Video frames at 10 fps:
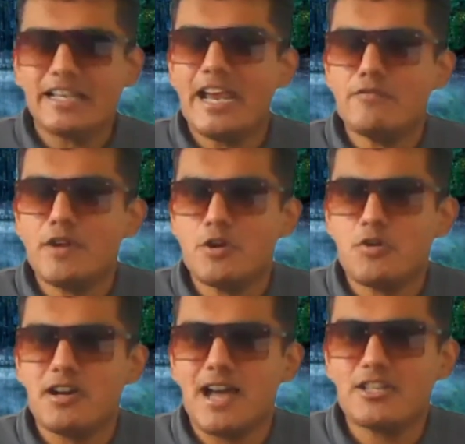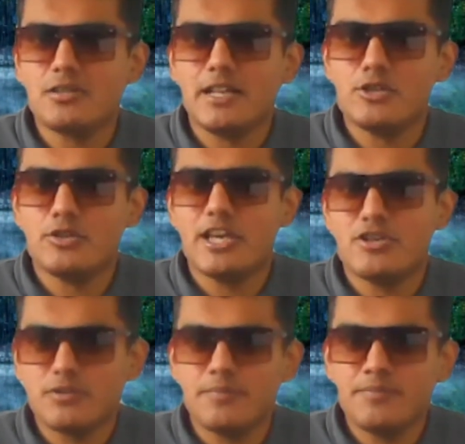a gateway to international
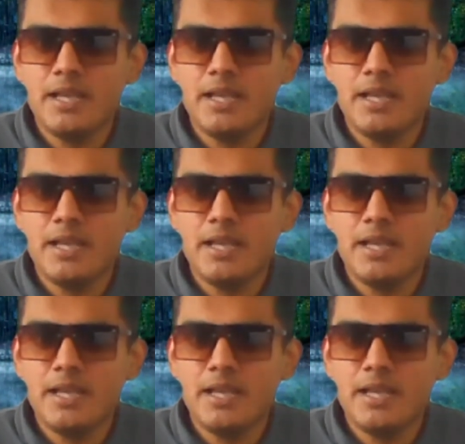education.